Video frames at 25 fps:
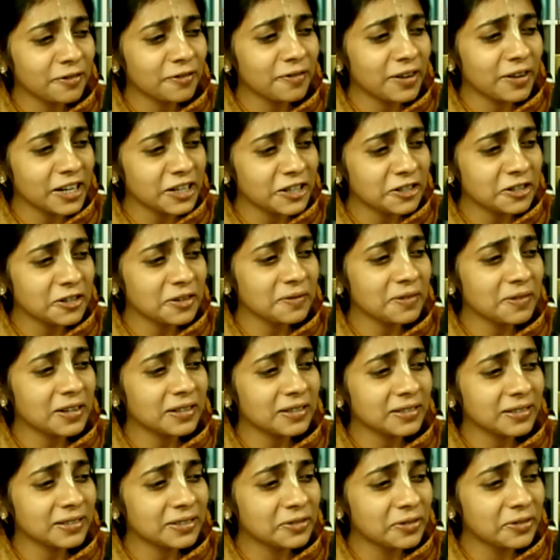of
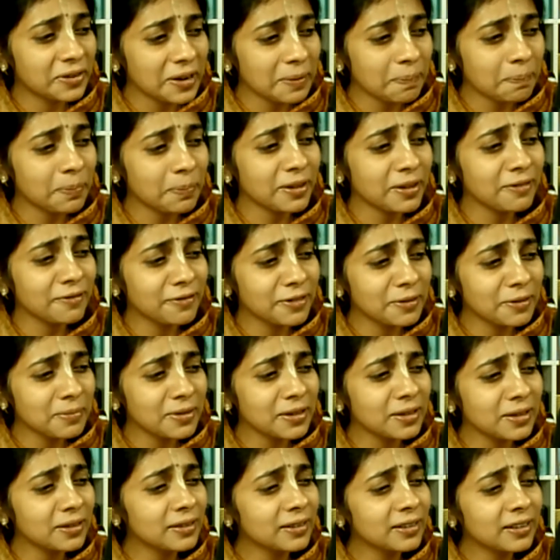Vaishnavas, raping
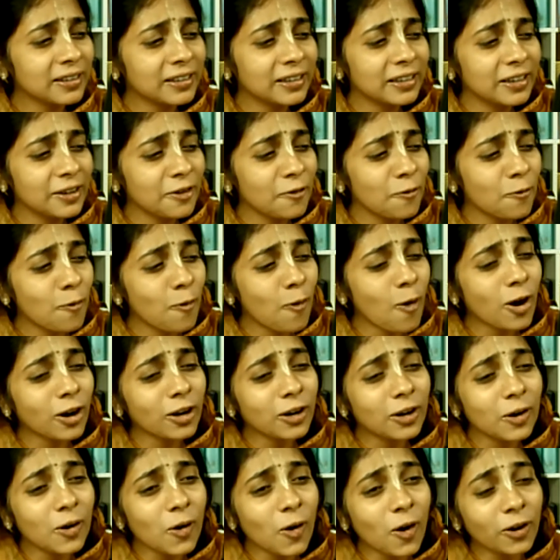women,
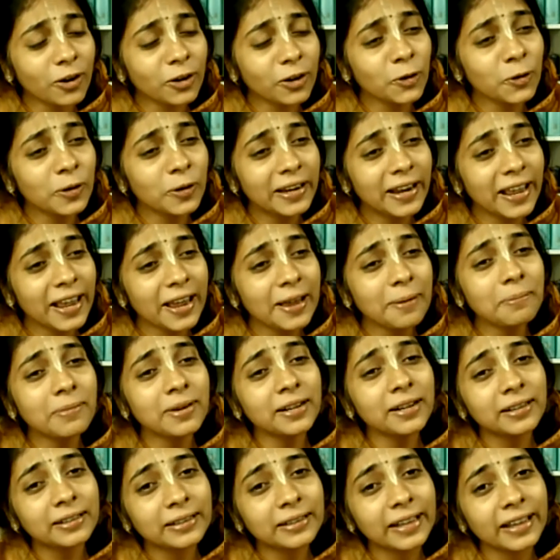whatnot, you name
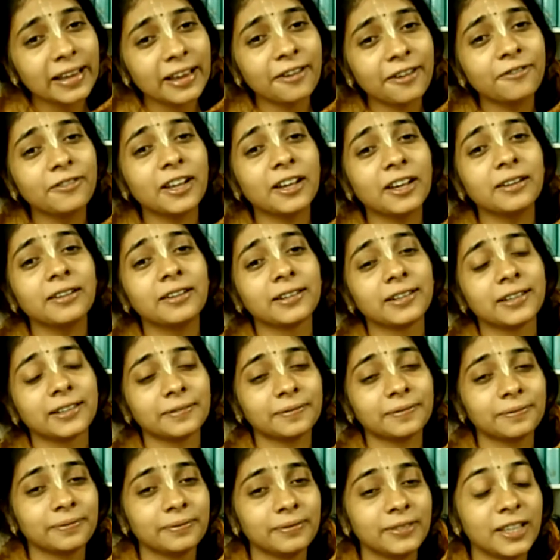it, they have done it.
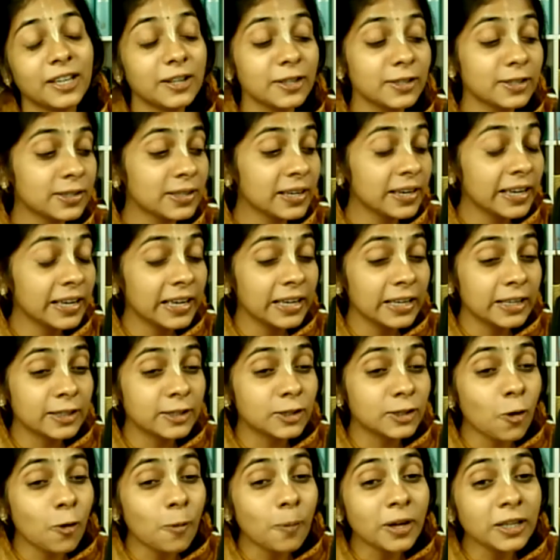There is
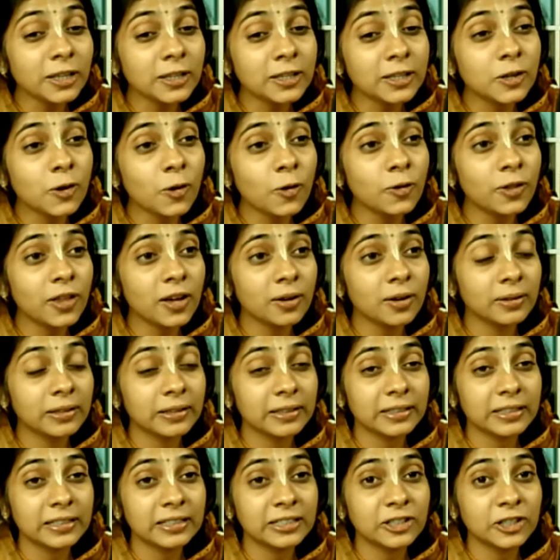so much so the
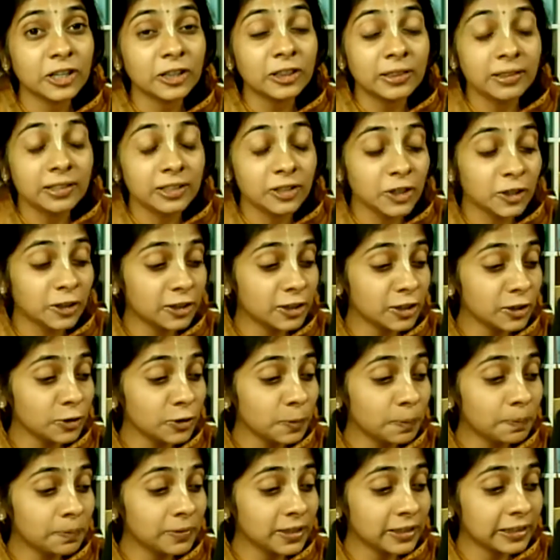
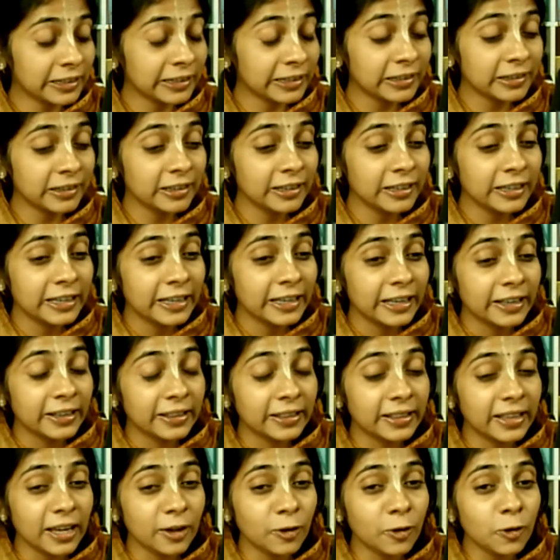Chitragupta,
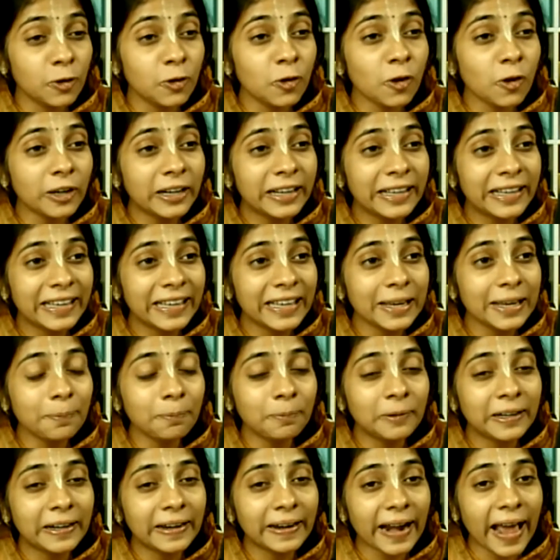they could not
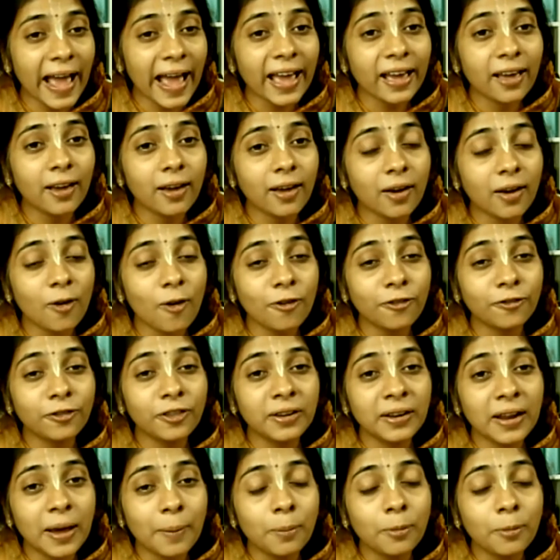keep track of the
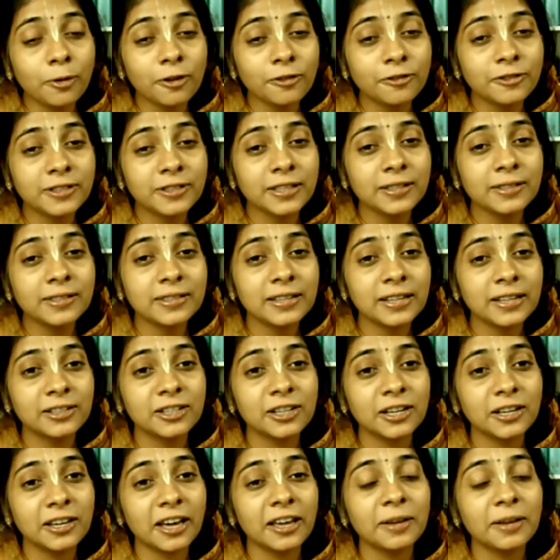number of sins that
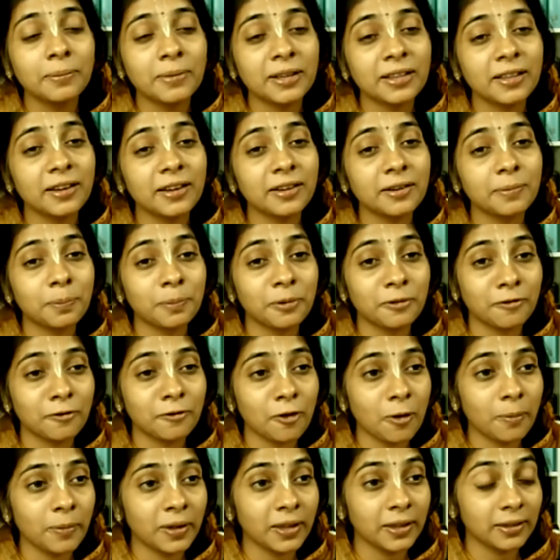Jagai and Madai are
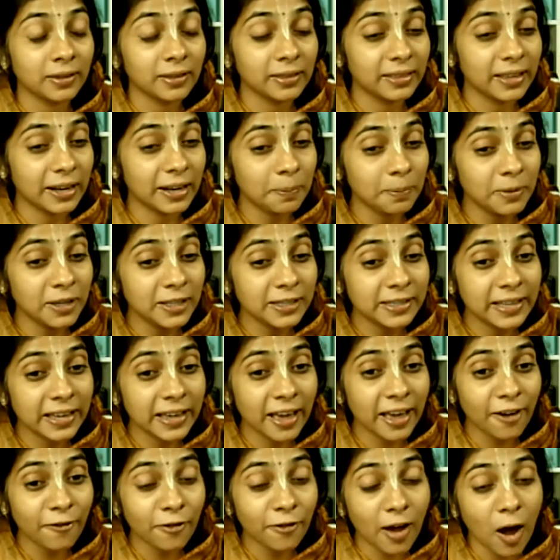performing. That means they
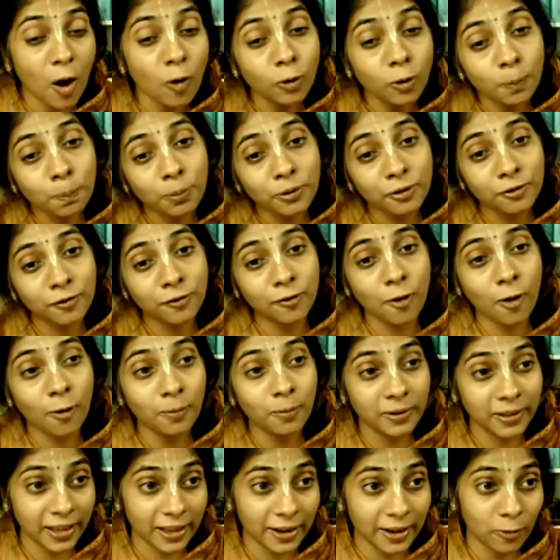have
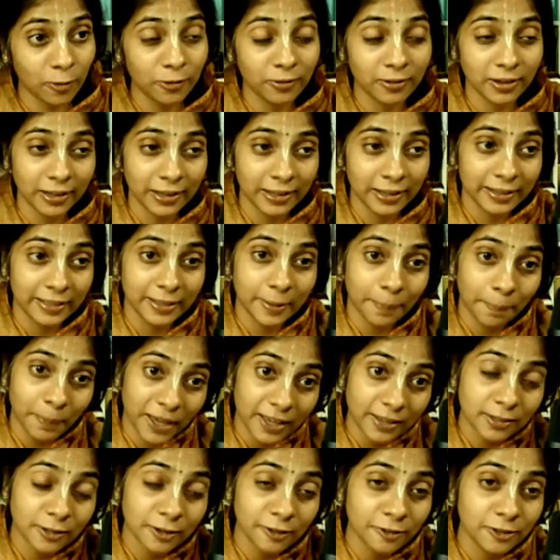outperformed their own, the
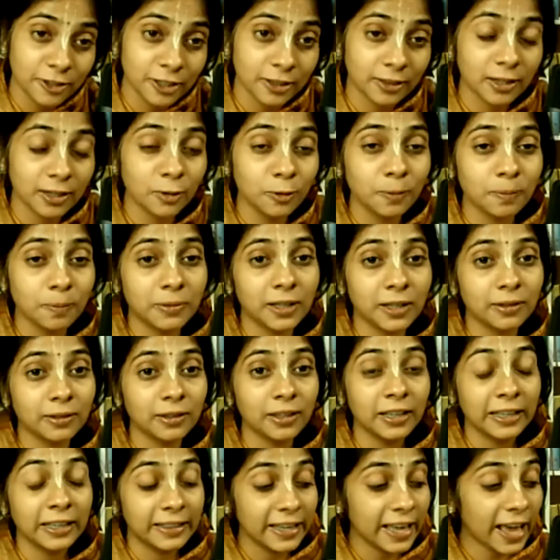pace of Chitragupta.
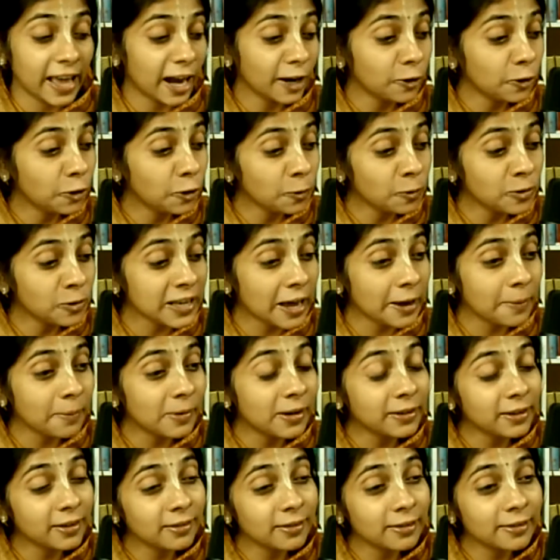They had to
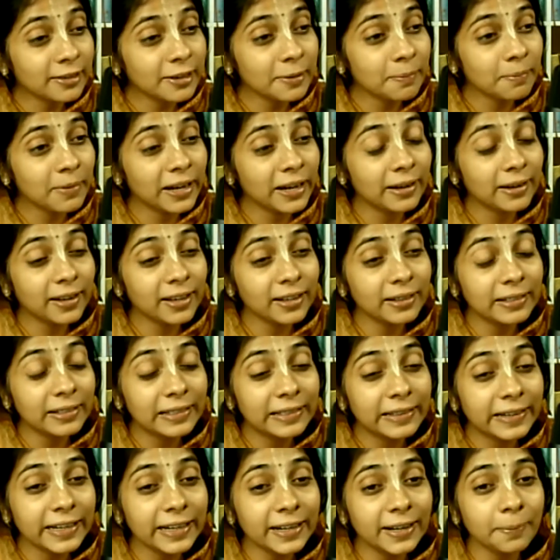simultaneously maintain
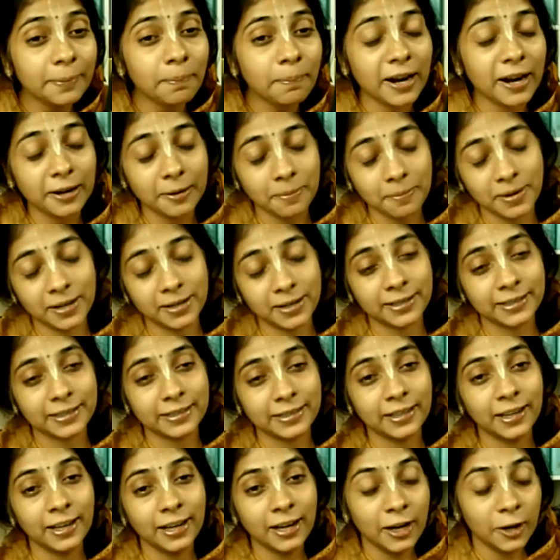3
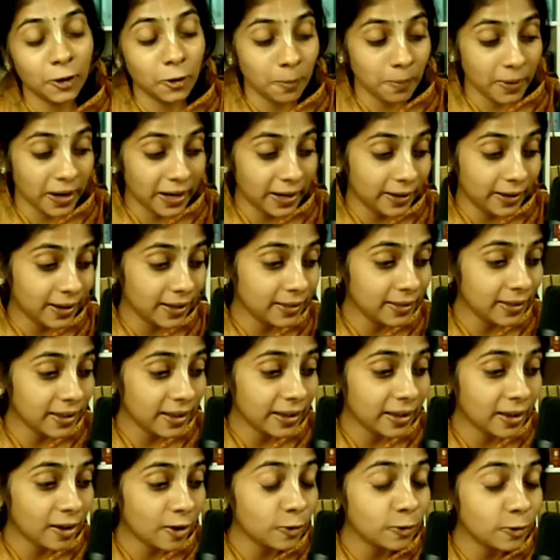departments to maintain
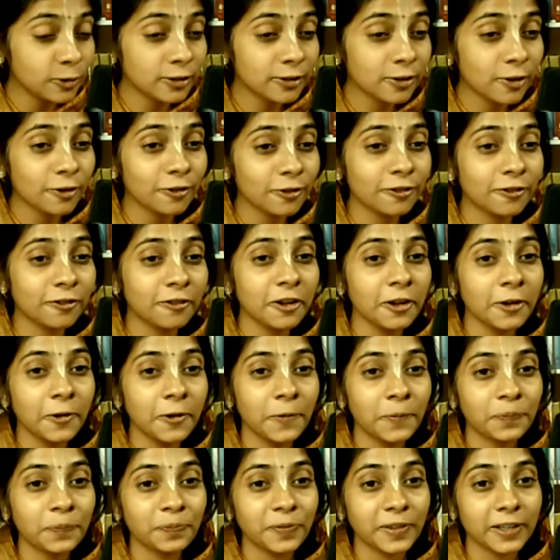the accounts of
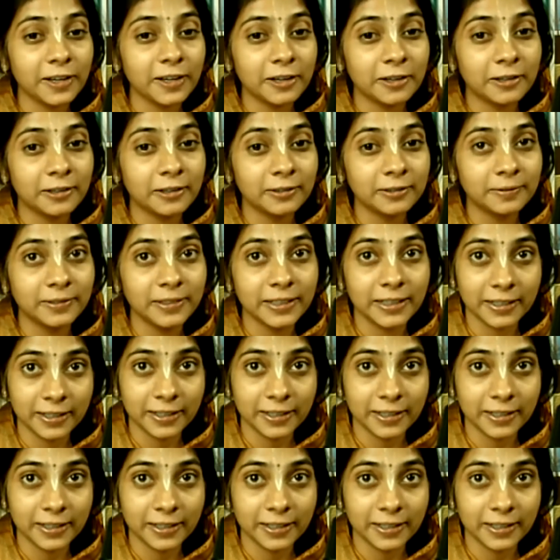the